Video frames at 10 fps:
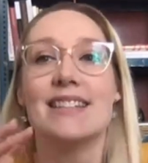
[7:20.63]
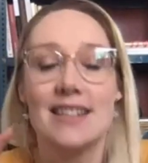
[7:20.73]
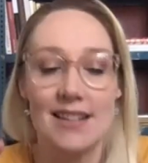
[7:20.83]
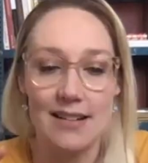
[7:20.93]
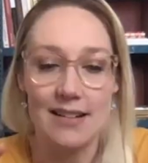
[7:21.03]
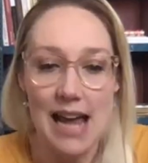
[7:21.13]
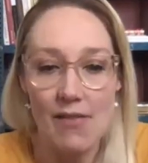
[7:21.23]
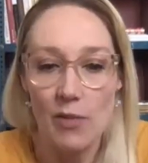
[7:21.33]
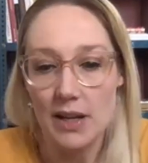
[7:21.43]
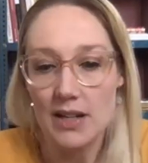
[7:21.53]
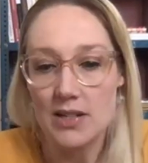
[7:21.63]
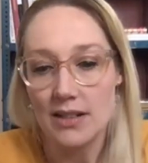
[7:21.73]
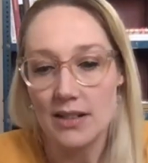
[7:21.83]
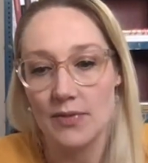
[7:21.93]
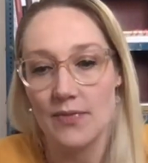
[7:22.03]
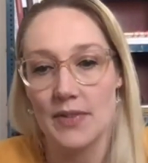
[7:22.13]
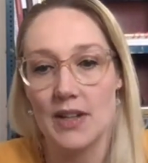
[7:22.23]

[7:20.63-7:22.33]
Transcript: to start to have a picture of